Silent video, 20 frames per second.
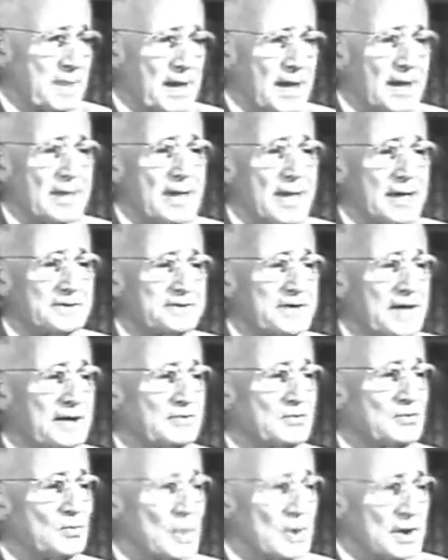by as
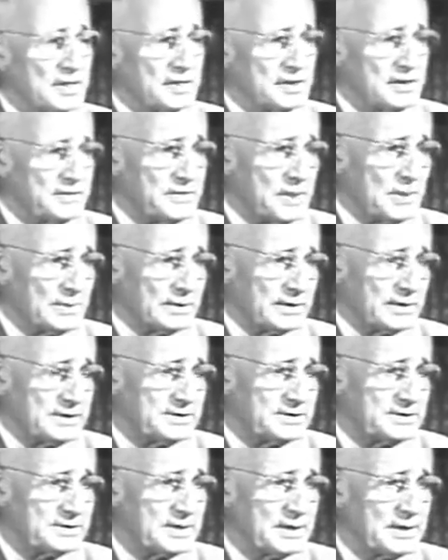not worthy of
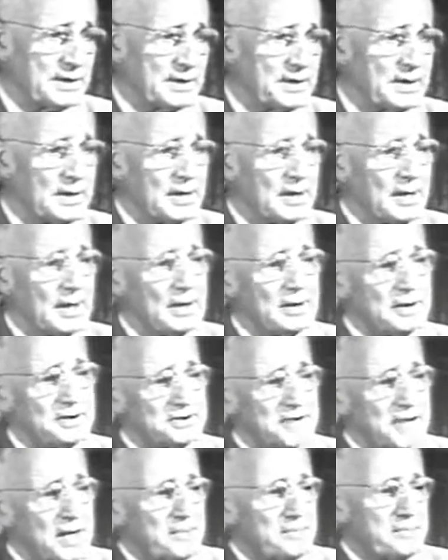notice.
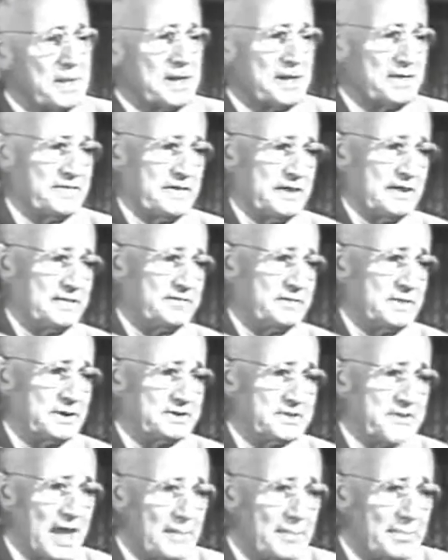Some may think, for
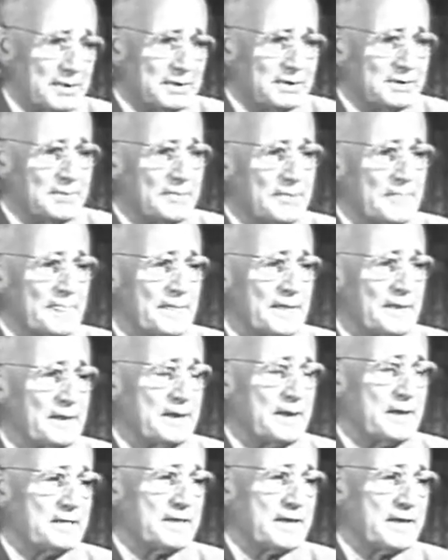example,
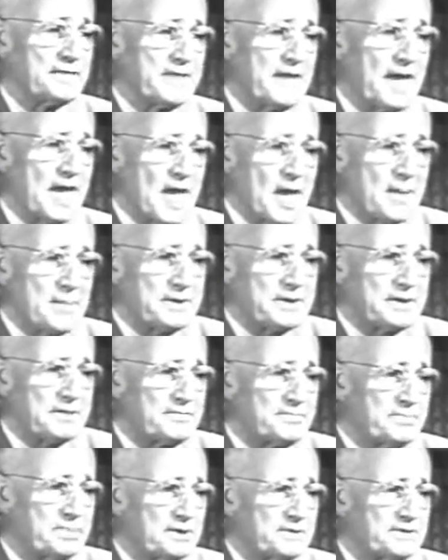that the habit
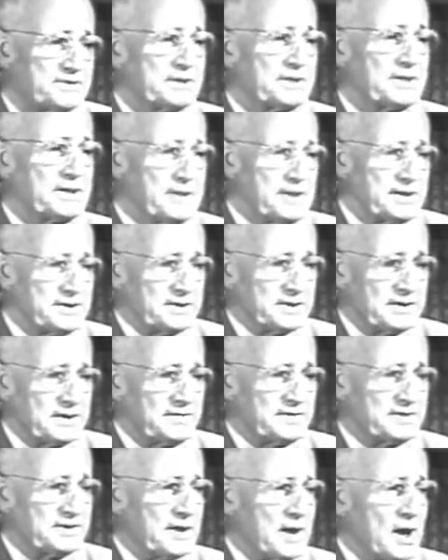of personal
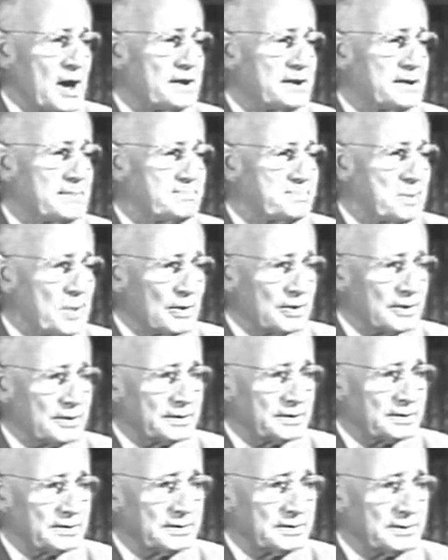initiative is
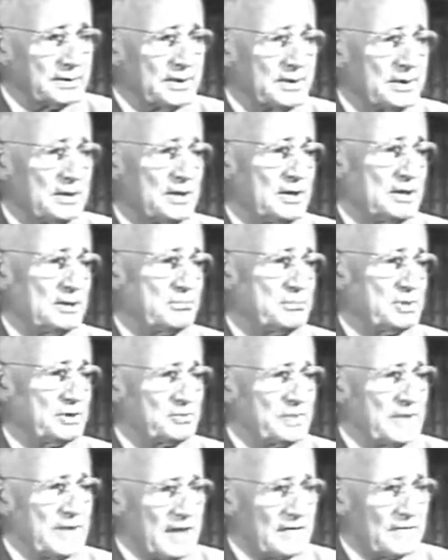unimportant, but
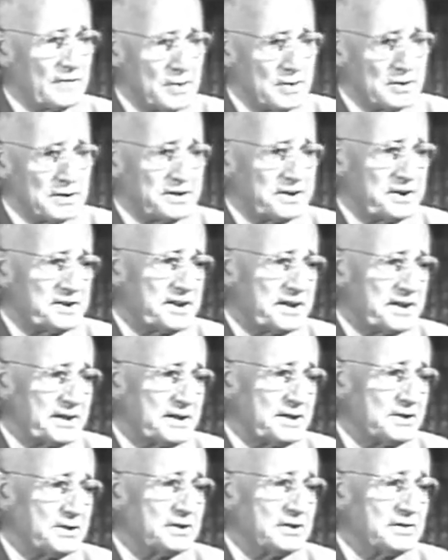we have only to take a
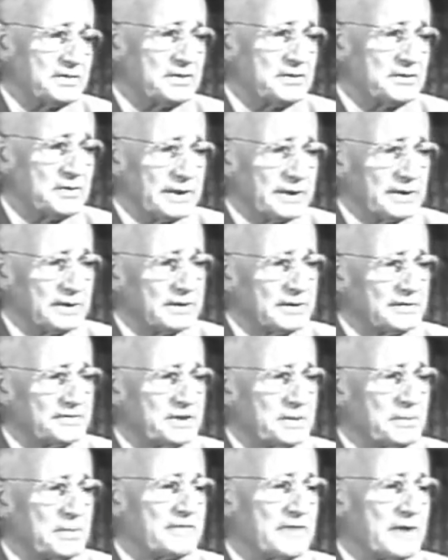look at the record of
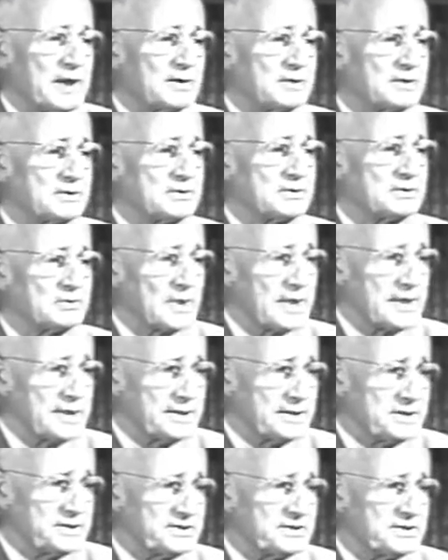some of our
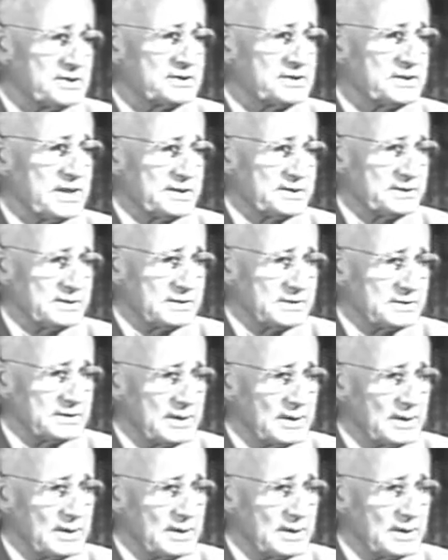greatest successes